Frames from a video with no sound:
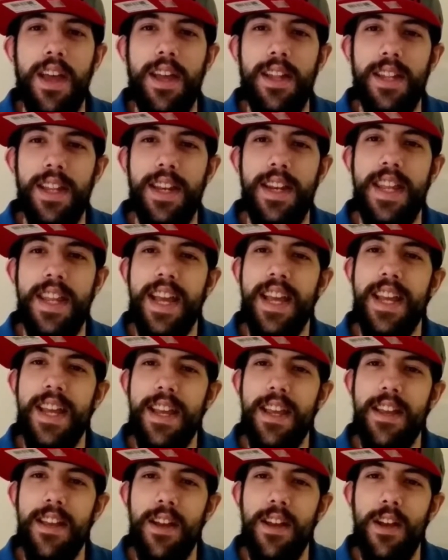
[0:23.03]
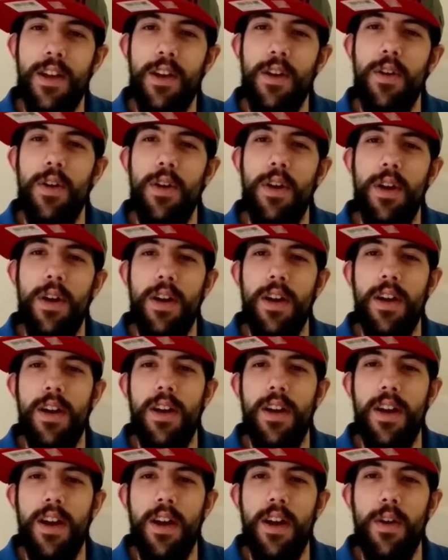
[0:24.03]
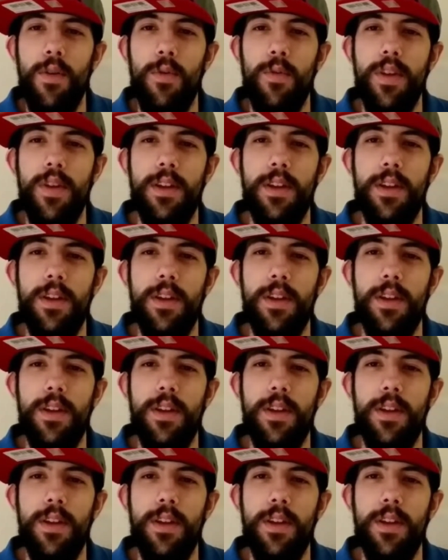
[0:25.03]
Today, we